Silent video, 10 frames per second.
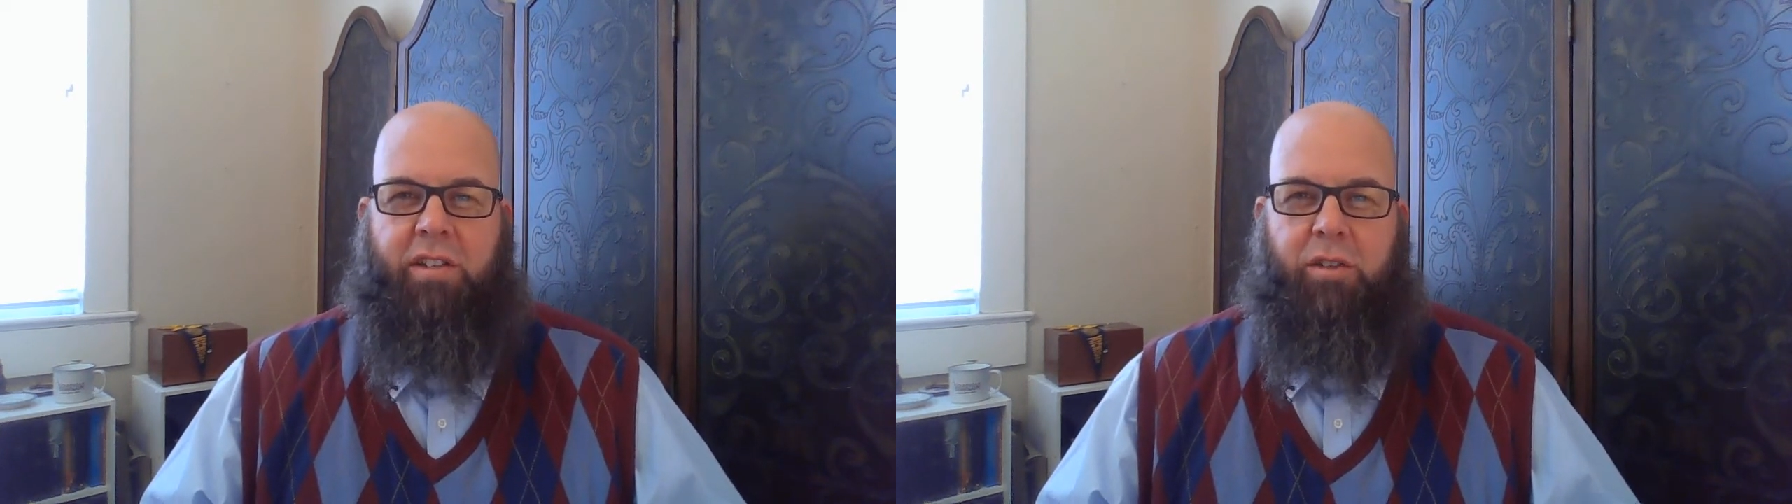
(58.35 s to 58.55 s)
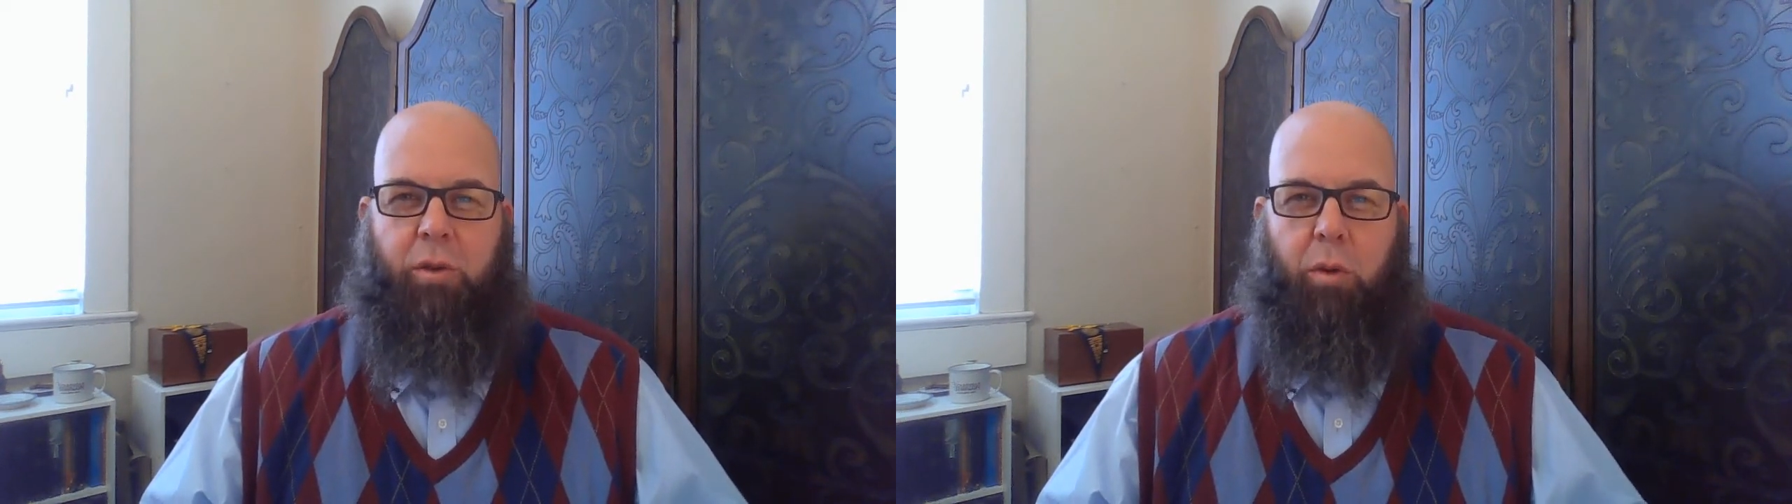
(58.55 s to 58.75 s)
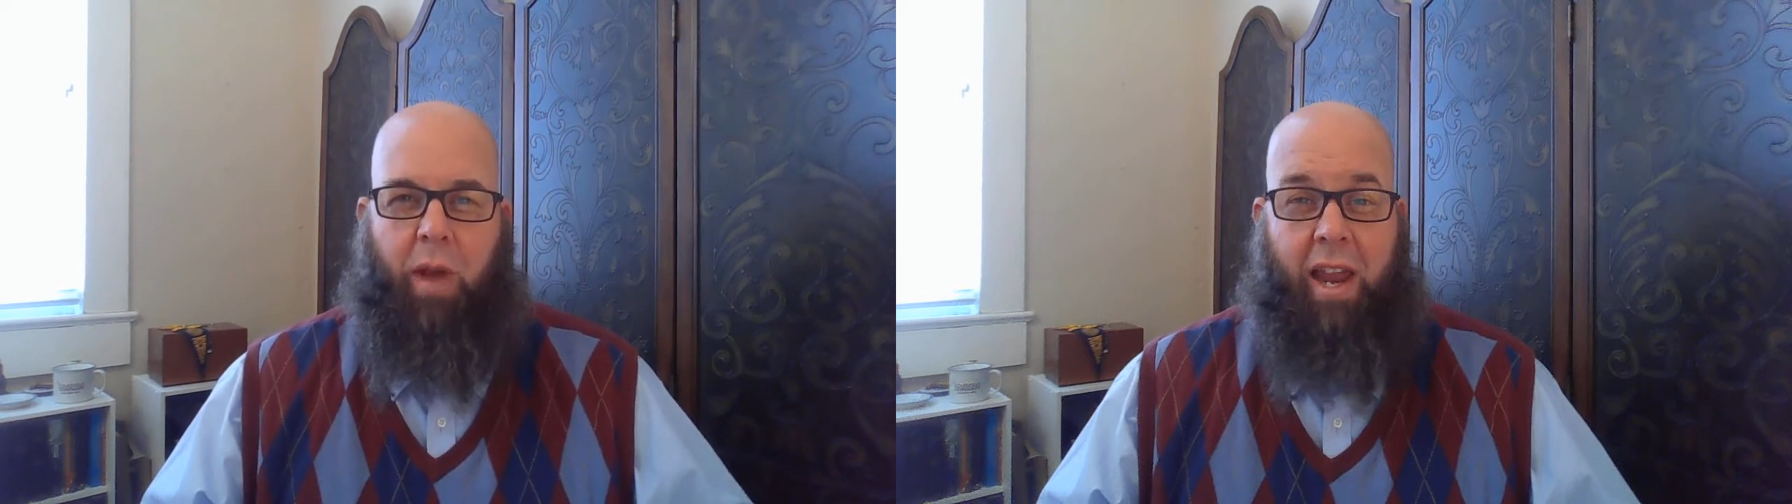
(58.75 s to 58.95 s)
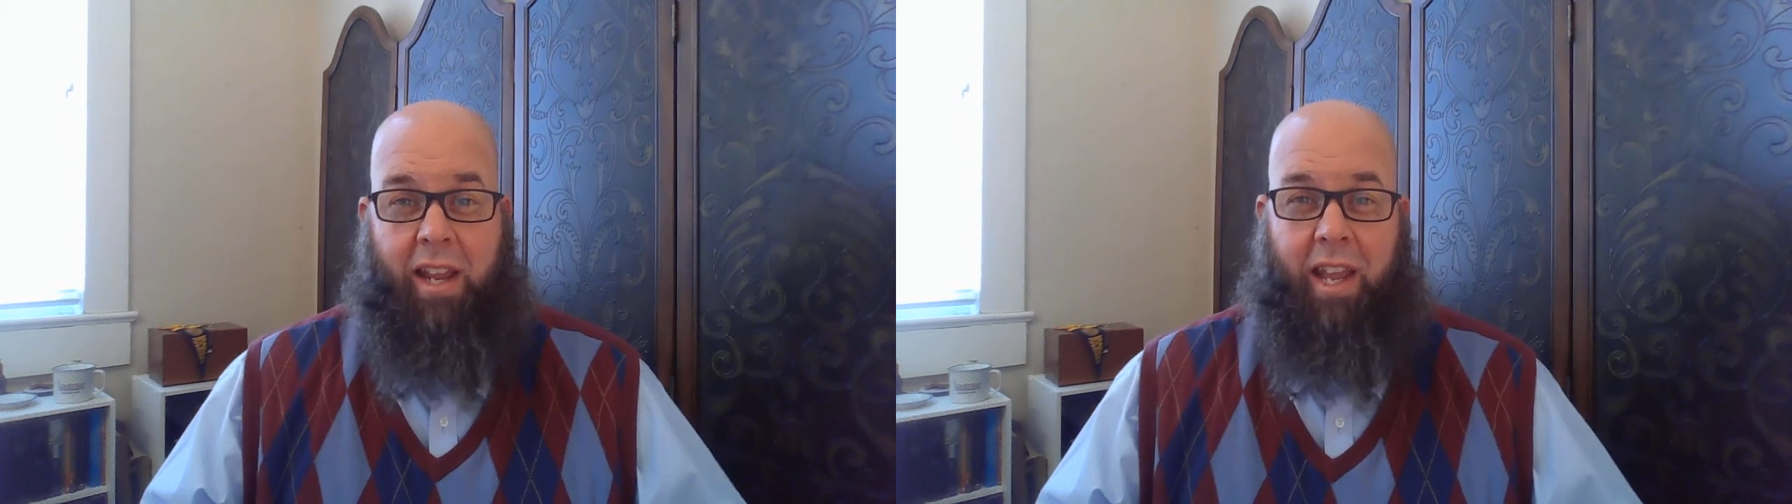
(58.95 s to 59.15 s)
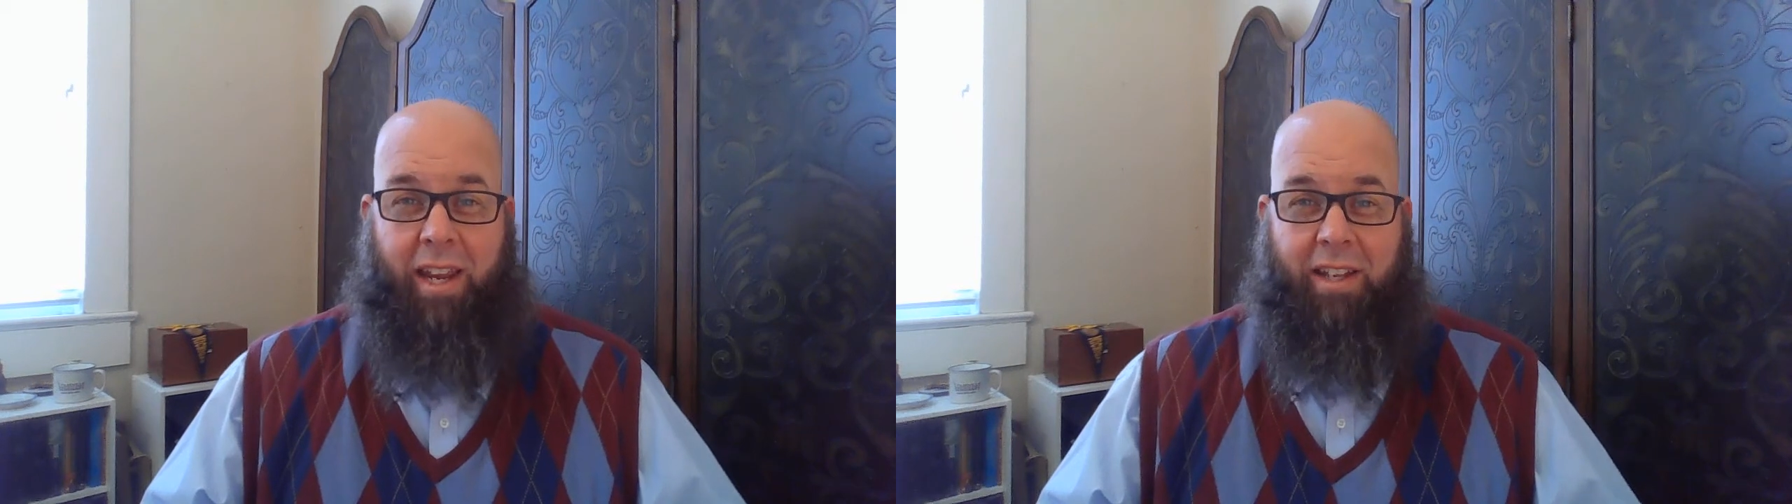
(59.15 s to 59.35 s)
to
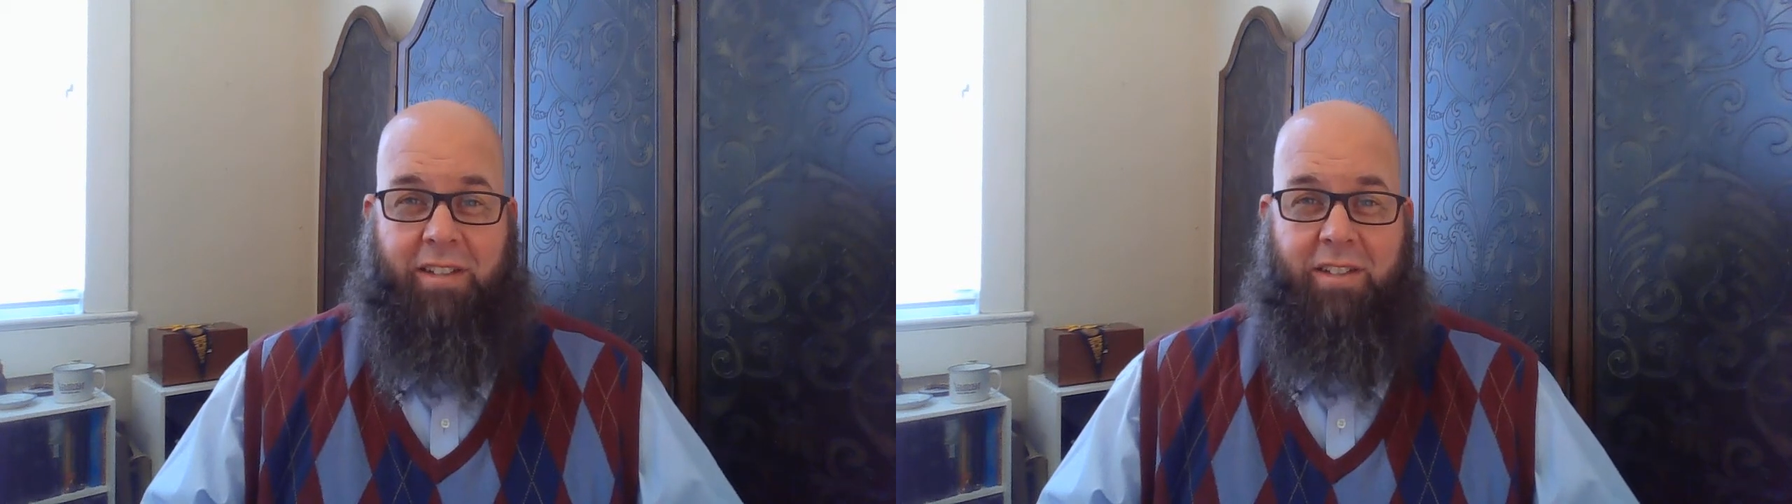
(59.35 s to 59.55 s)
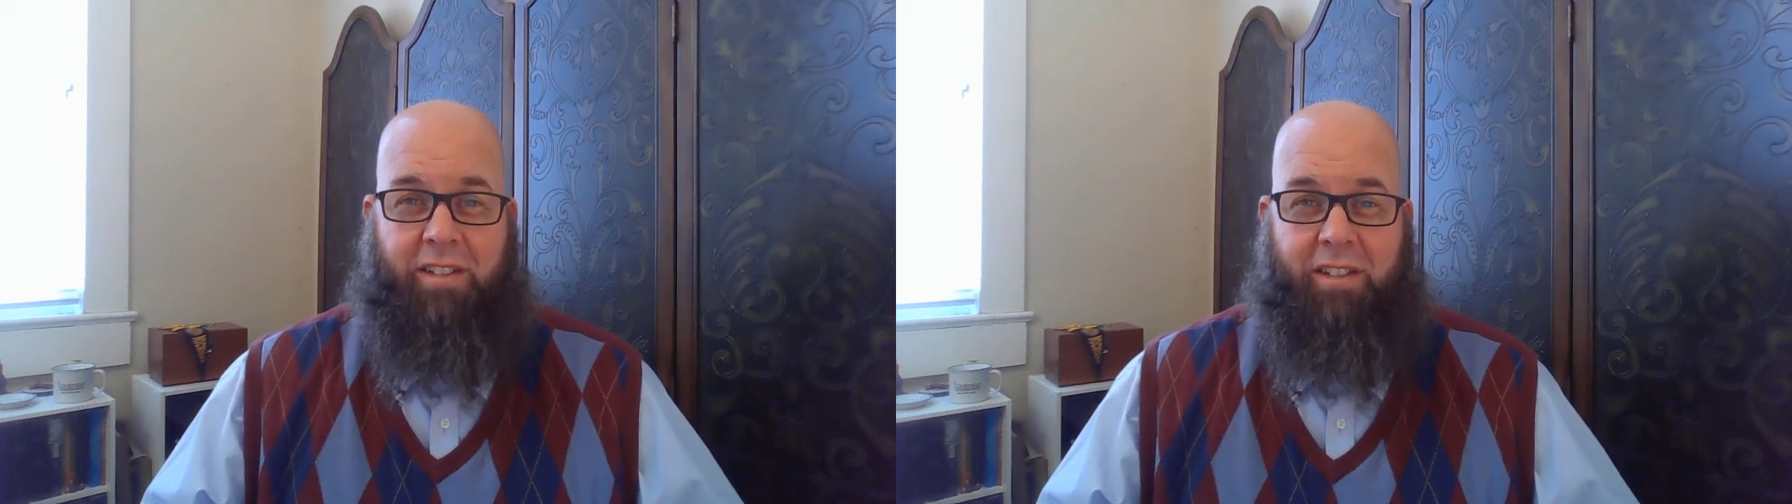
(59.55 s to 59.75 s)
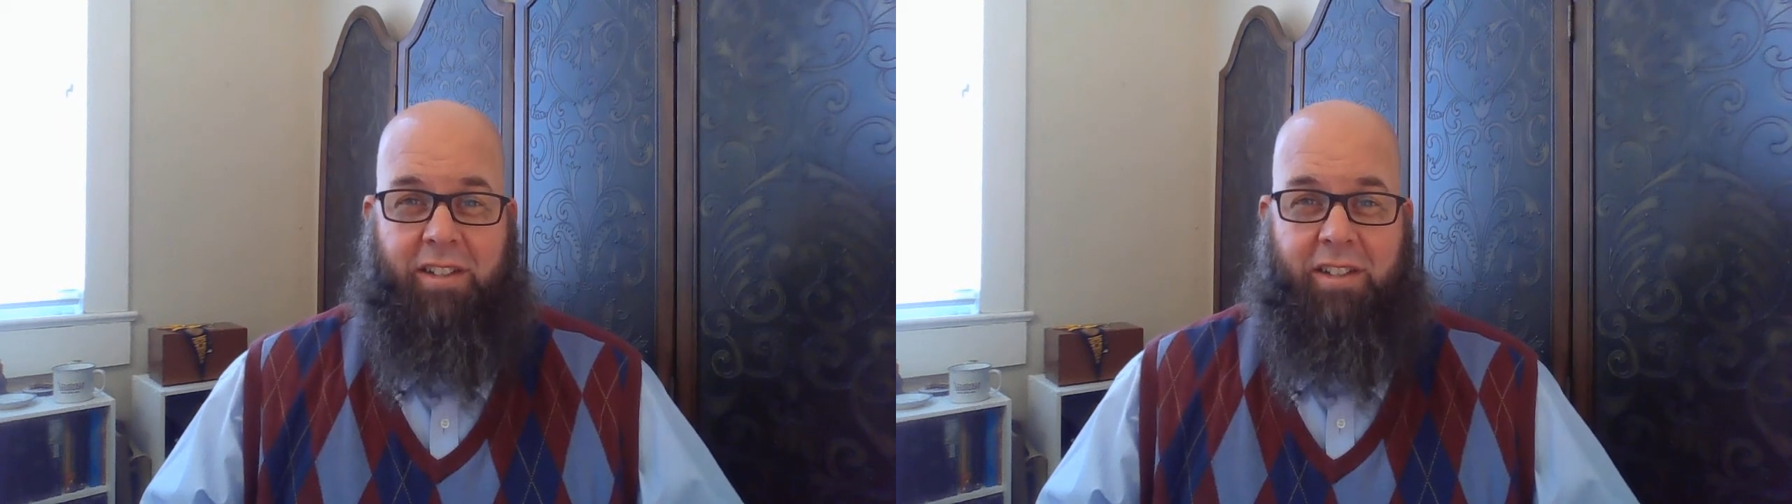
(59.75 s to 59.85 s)
eradicate it,